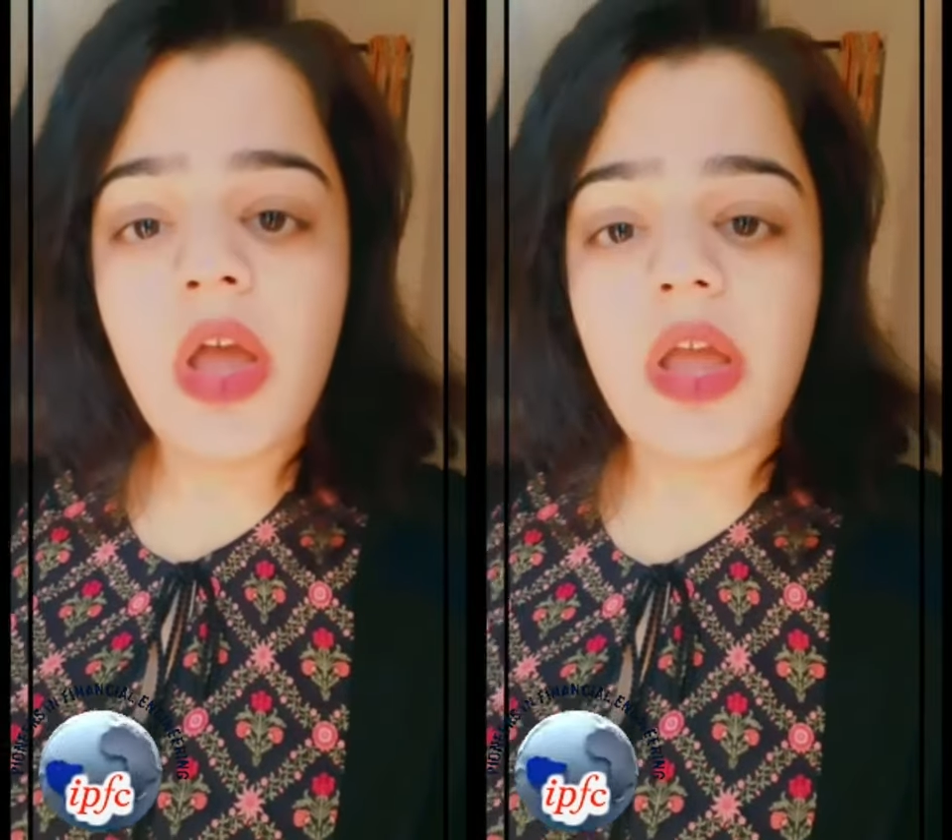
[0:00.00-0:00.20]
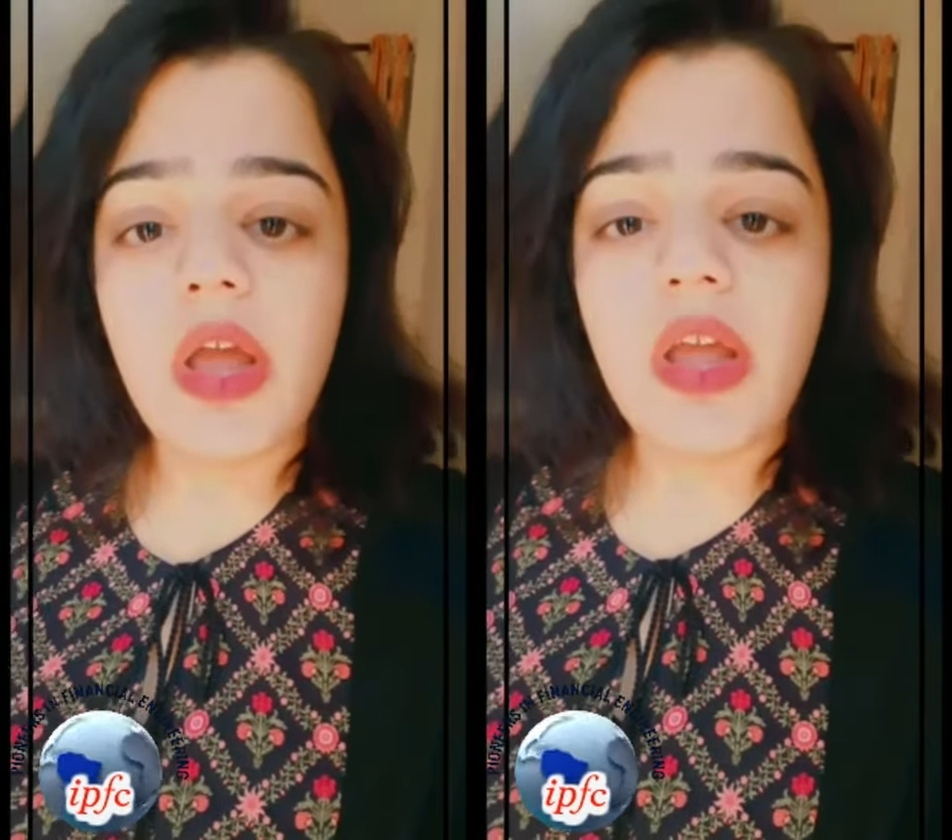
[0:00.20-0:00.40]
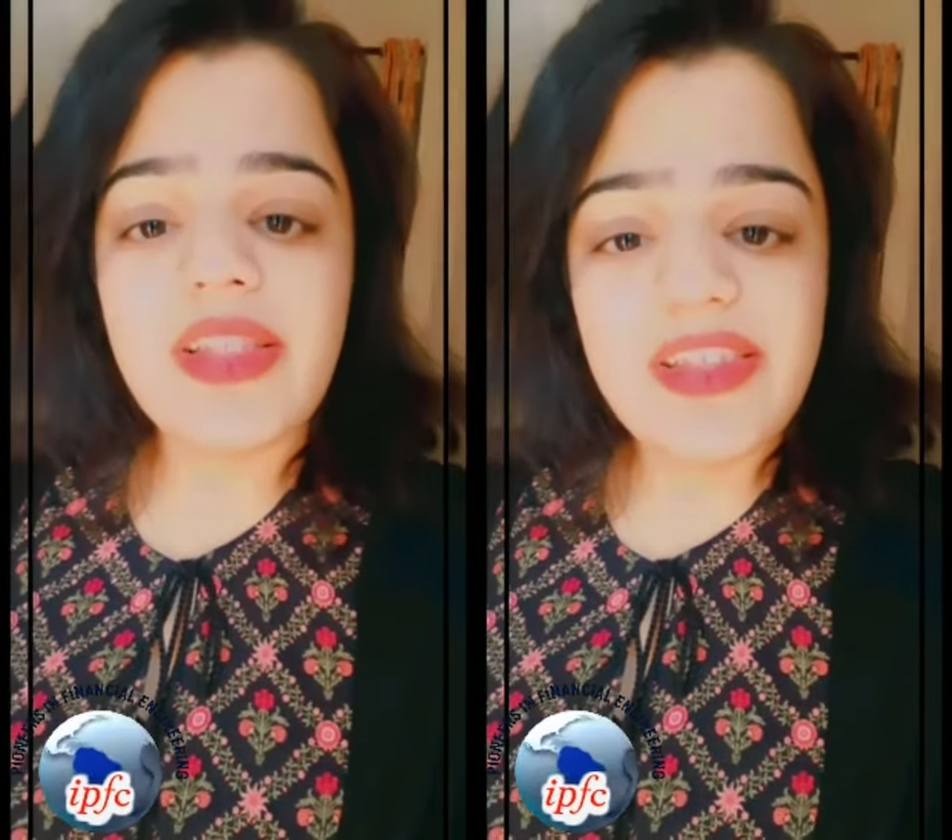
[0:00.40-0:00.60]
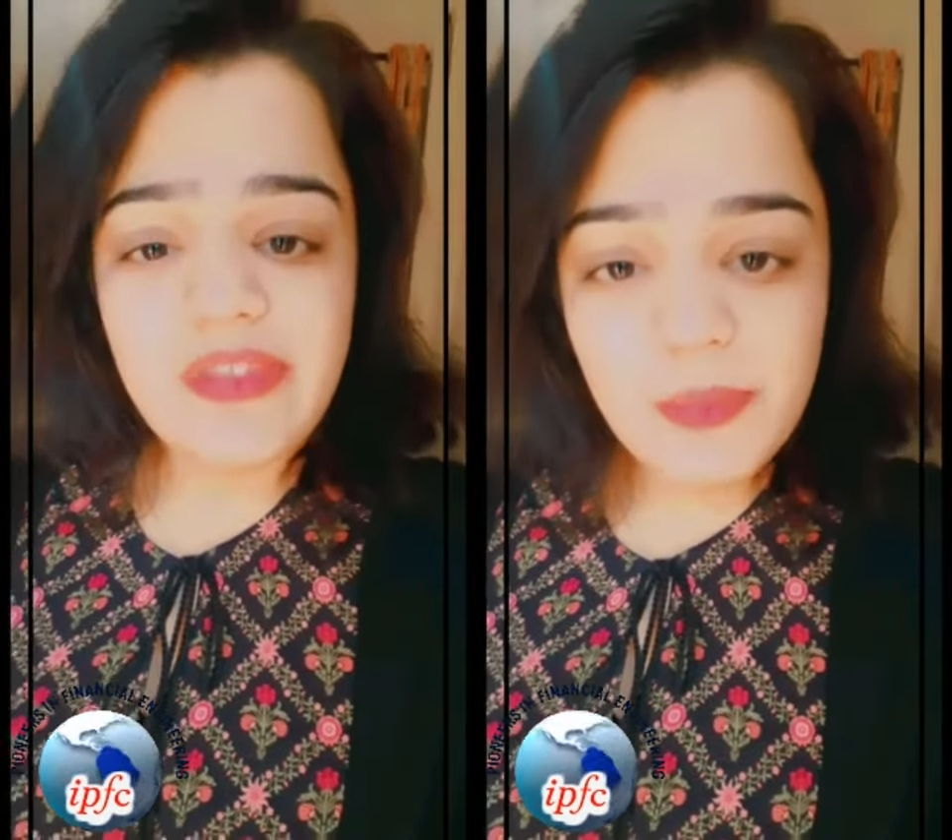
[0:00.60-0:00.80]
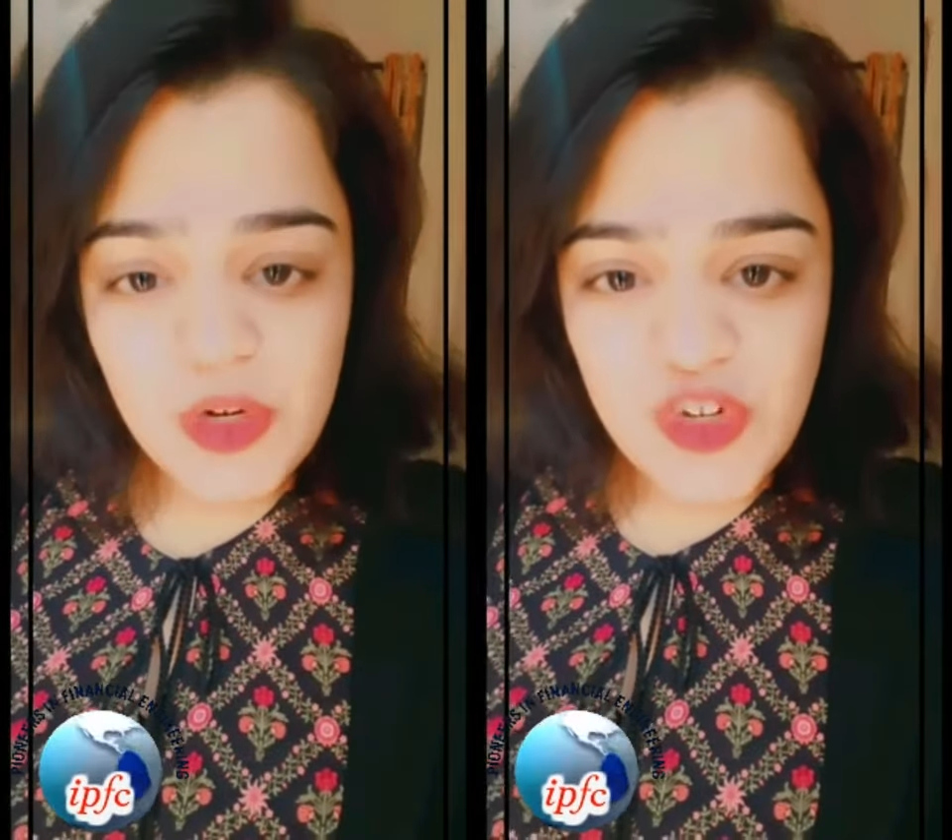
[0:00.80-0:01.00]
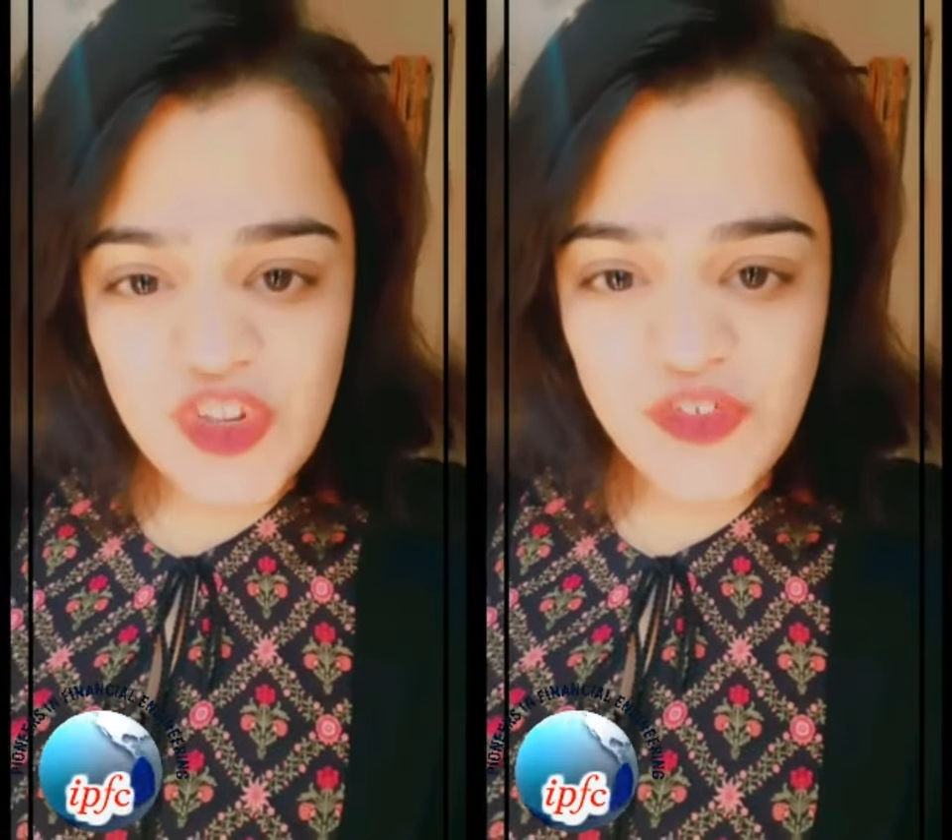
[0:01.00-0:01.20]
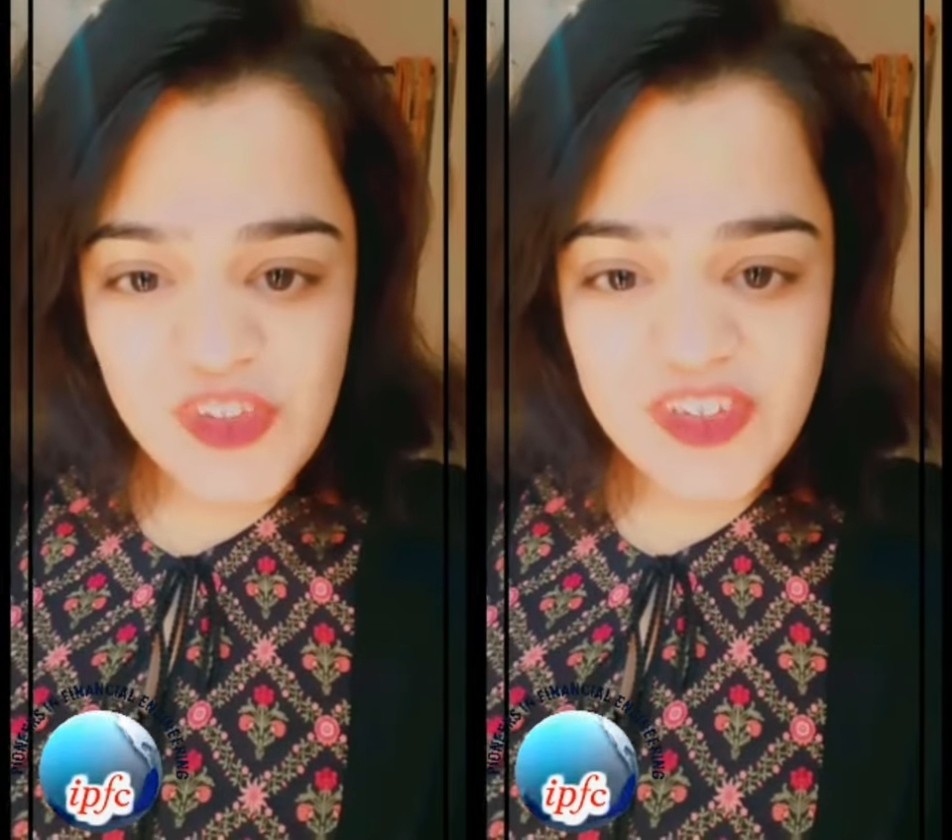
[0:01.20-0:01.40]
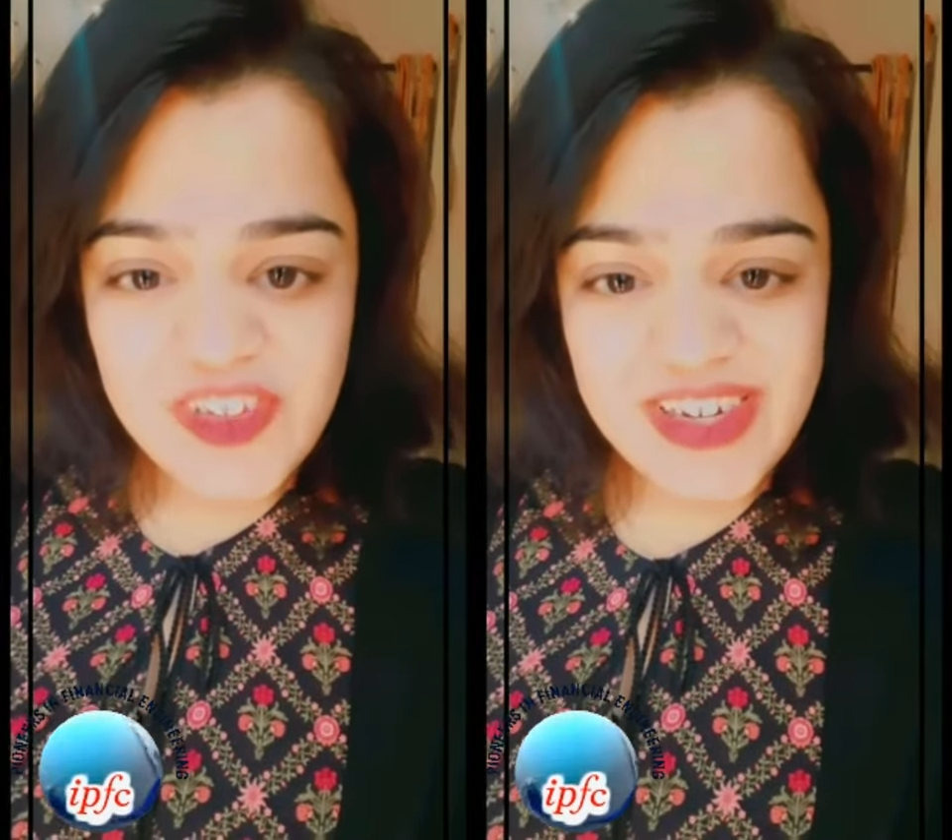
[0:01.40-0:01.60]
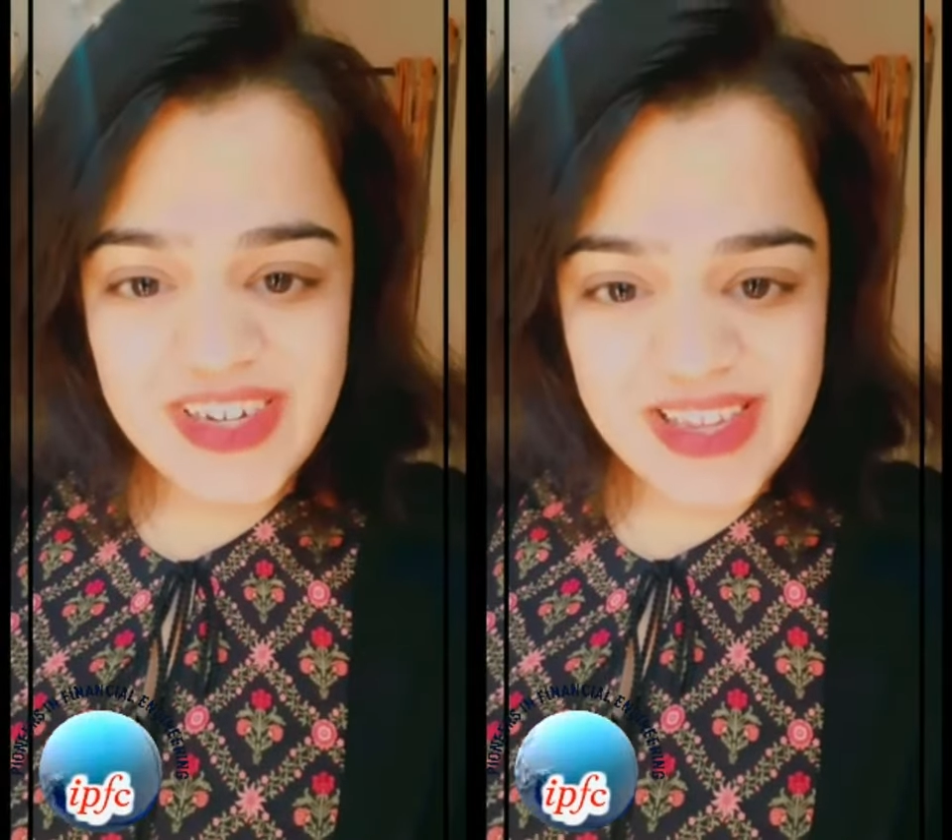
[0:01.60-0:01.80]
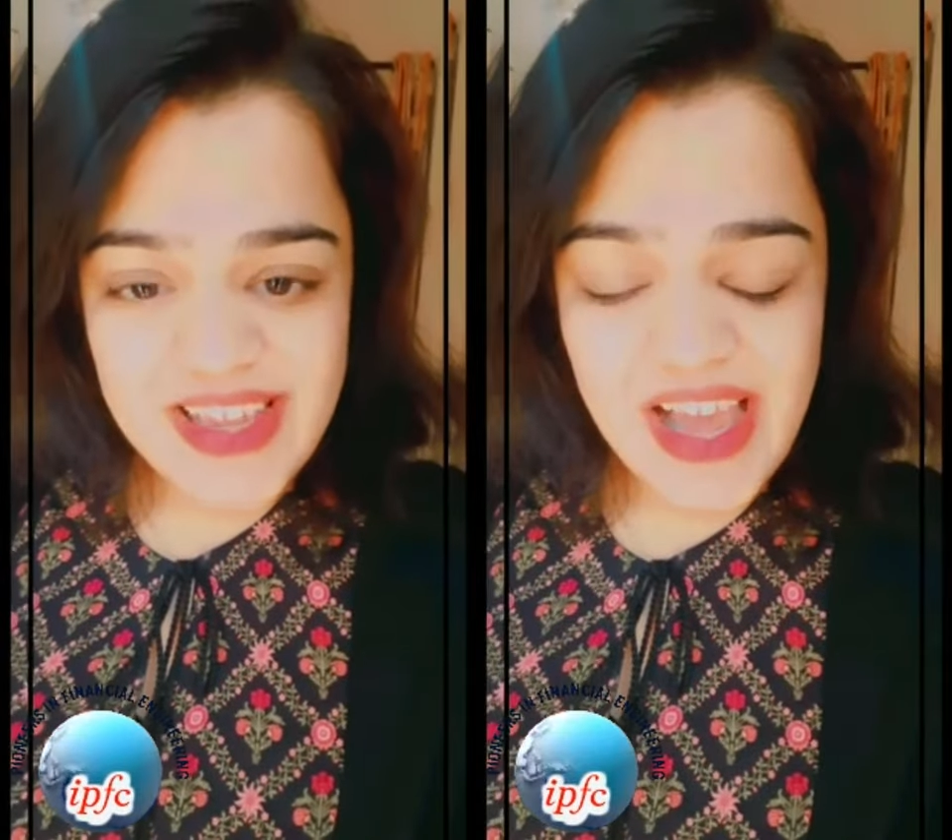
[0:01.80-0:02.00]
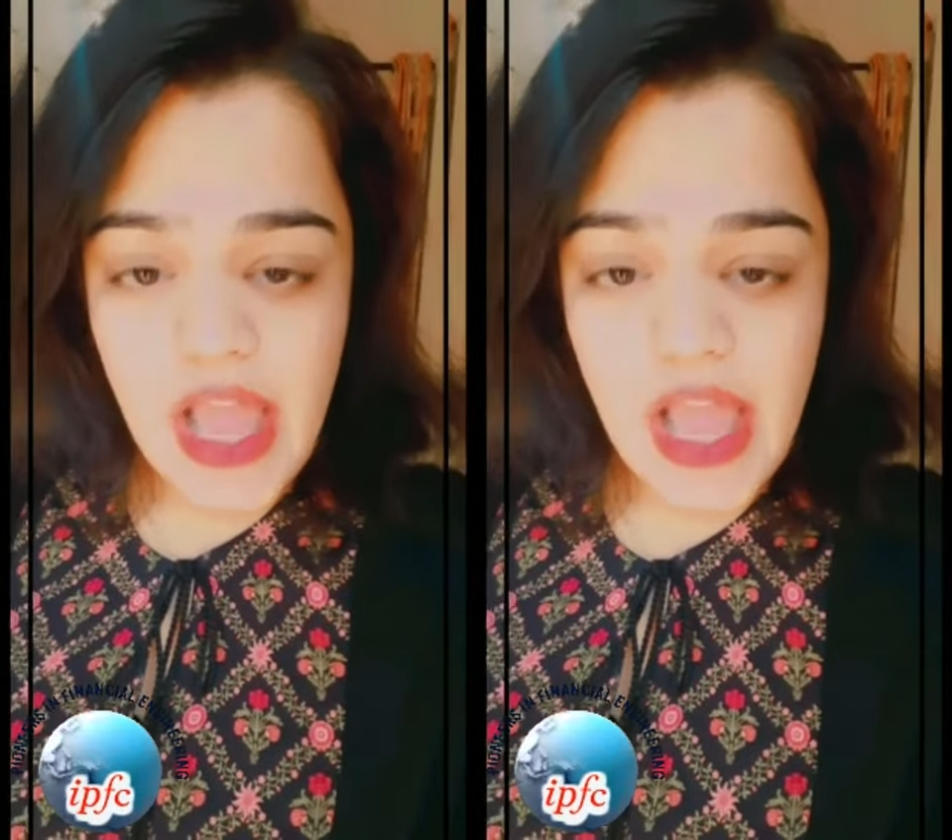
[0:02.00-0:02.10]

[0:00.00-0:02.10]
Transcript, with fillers: in this beautiful journey i